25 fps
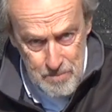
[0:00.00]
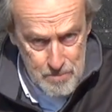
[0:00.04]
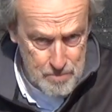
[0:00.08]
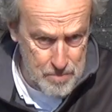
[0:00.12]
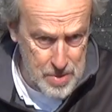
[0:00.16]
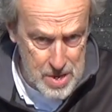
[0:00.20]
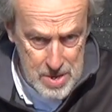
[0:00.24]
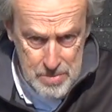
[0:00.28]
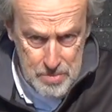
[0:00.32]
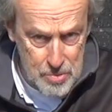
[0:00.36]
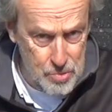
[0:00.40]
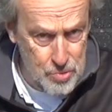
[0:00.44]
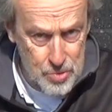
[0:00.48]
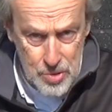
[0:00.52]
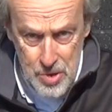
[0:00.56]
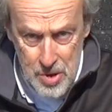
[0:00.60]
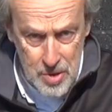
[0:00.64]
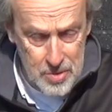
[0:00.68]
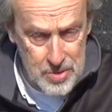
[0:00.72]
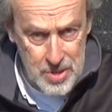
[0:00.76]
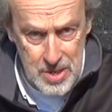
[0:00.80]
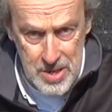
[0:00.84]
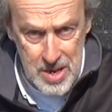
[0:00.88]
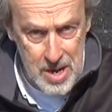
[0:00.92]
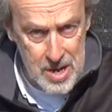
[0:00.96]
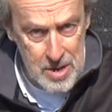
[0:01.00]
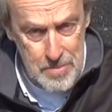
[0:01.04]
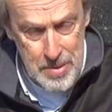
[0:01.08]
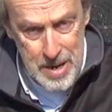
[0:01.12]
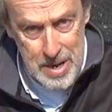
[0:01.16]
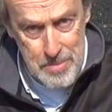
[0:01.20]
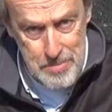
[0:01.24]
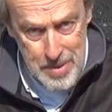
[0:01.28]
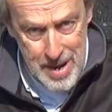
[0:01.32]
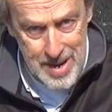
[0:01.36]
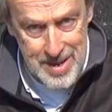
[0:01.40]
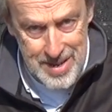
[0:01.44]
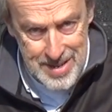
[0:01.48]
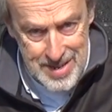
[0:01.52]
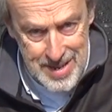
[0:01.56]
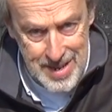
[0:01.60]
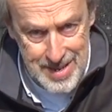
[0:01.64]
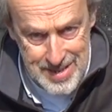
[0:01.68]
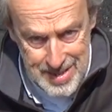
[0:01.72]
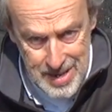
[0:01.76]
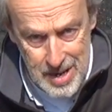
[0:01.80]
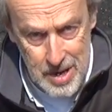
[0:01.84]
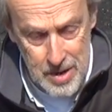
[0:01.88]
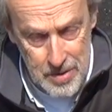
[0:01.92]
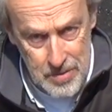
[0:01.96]
people got to know about
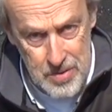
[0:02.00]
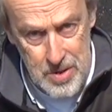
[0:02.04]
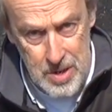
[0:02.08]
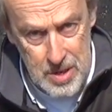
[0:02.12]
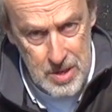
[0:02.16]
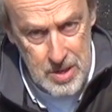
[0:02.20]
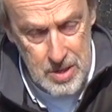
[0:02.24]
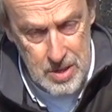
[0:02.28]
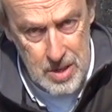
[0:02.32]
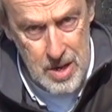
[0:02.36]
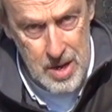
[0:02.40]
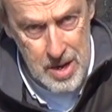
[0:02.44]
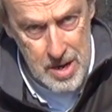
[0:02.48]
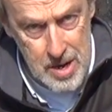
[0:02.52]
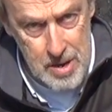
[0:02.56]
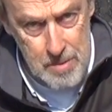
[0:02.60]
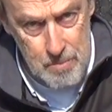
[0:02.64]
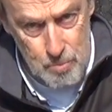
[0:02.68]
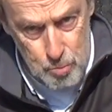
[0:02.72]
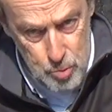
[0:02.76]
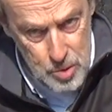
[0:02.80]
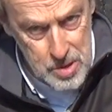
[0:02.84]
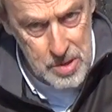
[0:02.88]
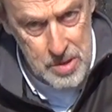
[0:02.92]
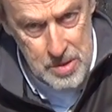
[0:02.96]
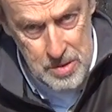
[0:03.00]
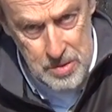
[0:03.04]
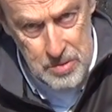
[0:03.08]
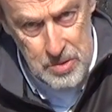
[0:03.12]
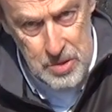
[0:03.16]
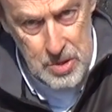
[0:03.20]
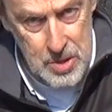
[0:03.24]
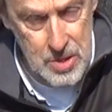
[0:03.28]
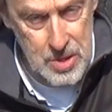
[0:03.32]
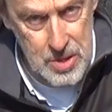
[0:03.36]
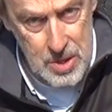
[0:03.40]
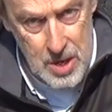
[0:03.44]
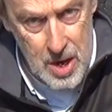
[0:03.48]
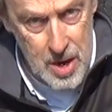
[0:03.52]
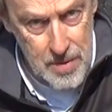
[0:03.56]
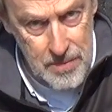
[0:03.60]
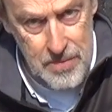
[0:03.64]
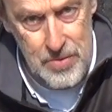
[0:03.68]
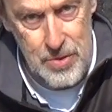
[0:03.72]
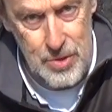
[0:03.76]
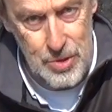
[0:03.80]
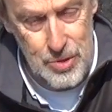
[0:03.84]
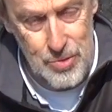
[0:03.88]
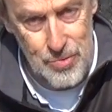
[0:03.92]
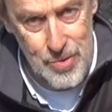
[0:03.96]
Paris-Dakar and this world's
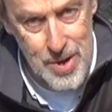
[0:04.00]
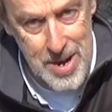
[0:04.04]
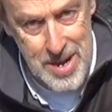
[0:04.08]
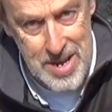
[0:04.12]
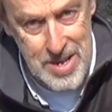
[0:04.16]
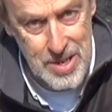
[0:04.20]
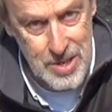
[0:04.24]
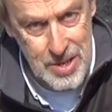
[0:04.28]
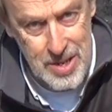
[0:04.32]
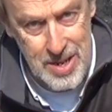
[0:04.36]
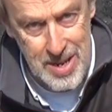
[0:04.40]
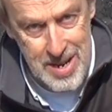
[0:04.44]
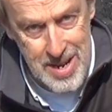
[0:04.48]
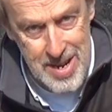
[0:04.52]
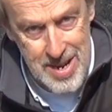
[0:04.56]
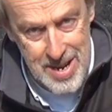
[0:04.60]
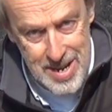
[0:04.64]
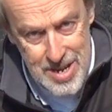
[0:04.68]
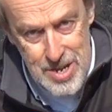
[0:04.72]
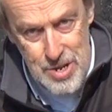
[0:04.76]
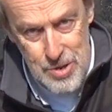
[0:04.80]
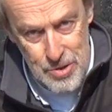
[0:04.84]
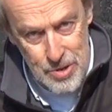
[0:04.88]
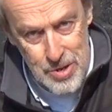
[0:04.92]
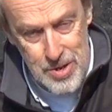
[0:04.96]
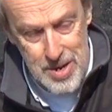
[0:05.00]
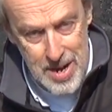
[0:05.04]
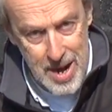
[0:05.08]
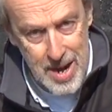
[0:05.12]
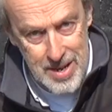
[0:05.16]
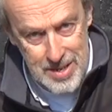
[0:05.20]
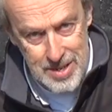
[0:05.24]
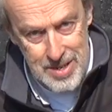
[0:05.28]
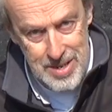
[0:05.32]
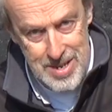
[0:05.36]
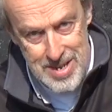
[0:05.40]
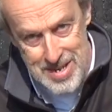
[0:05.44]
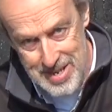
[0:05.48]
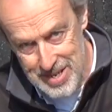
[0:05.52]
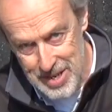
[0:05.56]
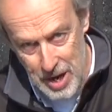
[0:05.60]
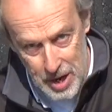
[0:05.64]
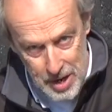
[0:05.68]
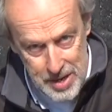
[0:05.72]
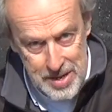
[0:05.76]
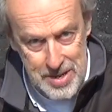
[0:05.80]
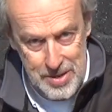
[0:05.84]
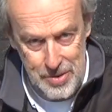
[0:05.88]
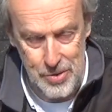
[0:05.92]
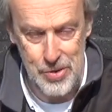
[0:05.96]
toughest race, and you could actually
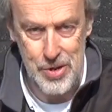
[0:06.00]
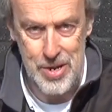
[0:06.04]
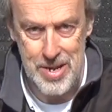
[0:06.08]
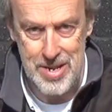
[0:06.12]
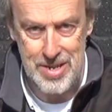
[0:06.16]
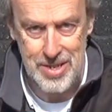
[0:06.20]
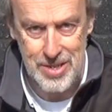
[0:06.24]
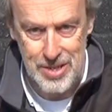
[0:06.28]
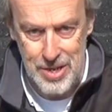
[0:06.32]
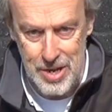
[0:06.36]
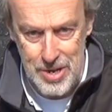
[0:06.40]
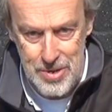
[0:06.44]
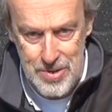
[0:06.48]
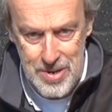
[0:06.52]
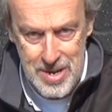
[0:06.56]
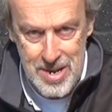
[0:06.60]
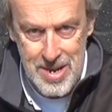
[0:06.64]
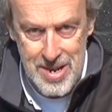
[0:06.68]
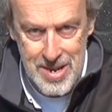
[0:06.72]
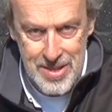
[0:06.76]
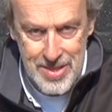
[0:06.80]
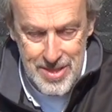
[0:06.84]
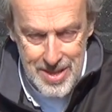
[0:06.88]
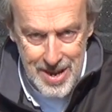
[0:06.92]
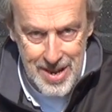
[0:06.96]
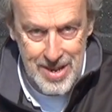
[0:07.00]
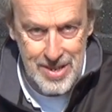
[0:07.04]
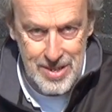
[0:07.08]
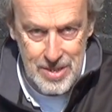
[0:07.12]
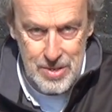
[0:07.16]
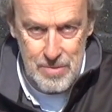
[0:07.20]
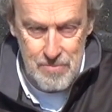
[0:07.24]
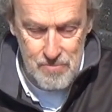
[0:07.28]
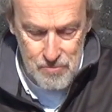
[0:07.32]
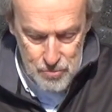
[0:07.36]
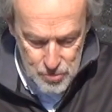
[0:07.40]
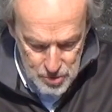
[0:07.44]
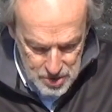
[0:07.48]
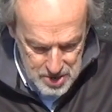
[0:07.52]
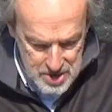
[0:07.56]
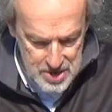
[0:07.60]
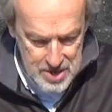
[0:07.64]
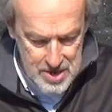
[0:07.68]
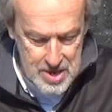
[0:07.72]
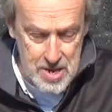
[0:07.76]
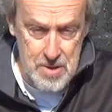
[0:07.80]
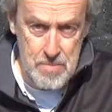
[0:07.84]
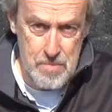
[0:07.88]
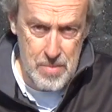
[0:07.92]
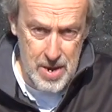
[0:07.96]
die on it. So that's
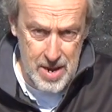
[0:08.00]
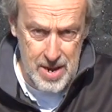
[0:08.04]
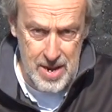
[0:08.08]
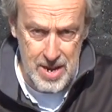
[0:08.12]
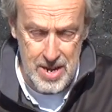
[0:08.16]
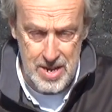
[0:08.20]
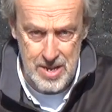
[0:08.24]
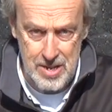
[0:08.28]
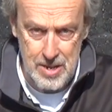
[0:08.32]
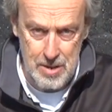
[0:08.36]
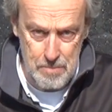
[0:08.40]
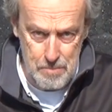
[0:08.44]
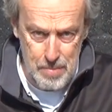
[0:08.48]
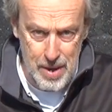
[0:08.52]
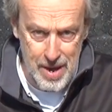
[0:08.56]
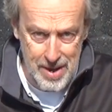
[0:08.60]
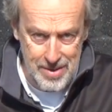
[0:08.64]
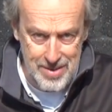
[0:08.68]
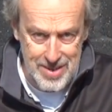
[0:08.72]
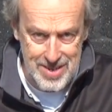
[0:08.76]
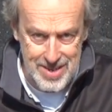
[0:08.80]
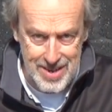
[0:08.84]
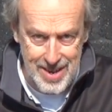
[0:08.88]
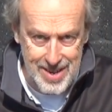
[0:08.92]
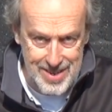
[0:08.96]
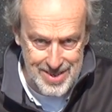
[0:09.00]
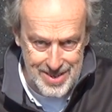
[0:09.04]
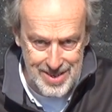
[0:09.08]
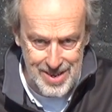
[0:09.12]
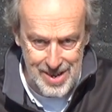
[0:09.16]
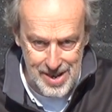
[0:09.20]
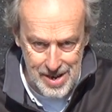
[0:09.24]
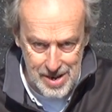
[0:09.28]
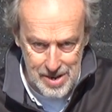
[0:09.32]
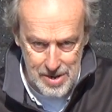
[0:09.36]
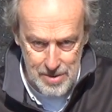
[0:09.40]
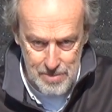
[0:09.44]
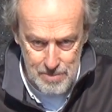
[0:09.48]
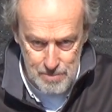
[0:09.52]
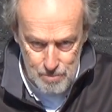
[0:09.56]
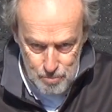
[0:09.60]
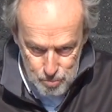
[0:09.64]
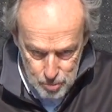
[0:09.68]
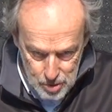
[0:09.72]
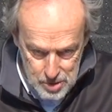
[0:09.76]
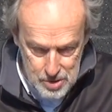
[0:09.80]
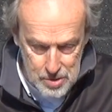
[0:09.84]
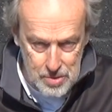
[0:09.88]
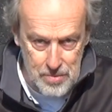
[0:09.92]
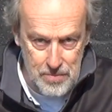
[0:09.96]
really made the Paris-Dakar
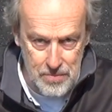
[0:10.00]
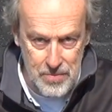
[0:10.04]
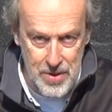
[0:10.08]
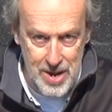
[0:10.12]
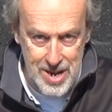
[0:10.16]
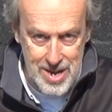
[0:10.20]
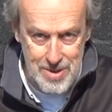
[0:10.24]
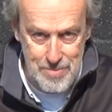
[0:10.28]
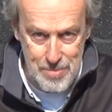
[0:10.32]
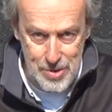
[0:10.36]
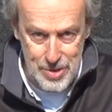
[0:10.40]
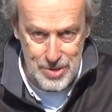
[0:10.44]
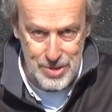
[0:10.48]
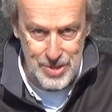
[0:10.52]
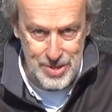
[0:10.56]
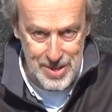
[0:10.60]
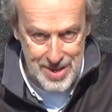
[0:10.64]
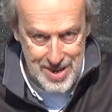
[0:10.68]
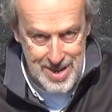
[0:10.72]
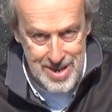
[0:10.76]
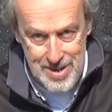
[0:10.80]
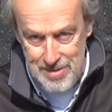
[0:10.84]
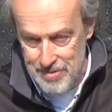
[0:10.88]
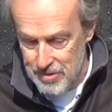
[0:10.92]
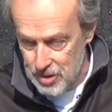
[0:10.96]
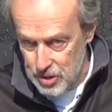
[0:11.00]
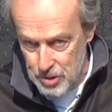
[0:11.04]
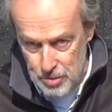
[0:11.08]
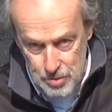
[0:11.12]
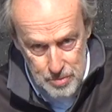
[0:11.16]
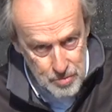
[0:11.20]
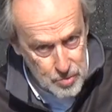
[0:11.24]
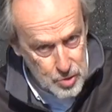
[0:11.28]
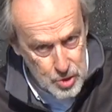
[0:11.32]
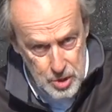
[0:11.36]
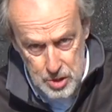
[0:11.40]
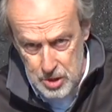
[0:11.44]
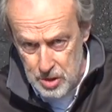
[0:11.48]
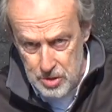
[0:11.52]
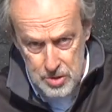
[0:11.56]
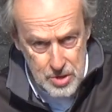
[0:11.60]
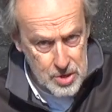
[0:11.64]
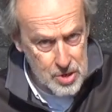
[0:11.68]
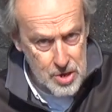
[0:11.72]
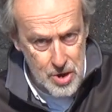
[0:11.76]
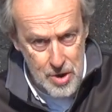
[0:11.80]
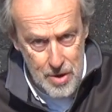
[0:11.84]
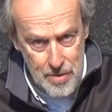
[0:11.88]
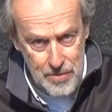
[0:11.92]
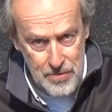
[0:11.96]
world famous, and it sort of
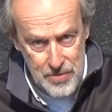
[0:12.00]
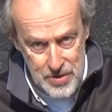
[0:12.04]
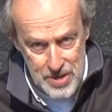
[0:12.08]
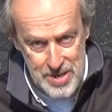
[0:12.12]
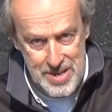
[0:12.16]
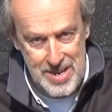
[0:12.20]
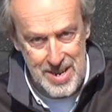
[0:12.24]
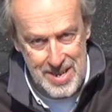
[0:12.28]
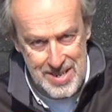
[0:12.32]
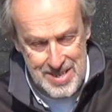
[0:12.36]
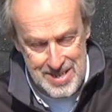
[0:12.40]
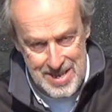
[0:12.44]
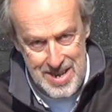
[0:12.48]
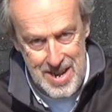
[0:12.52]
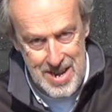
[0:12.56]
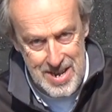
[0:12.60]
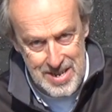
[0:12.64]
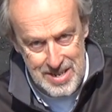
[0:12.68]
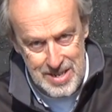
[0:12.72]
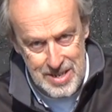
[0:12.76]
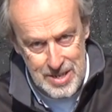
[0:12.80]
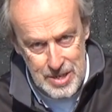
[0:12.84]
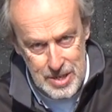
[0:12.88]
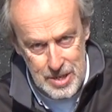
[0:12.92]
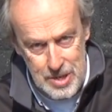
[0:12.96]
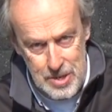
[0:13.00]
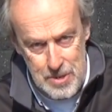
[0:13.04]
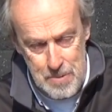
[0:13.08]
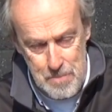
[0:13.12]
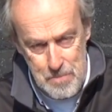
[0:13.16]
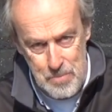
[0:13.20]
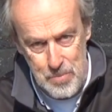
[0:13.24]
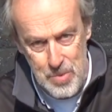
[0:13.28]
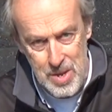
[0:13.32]
took off in 1982.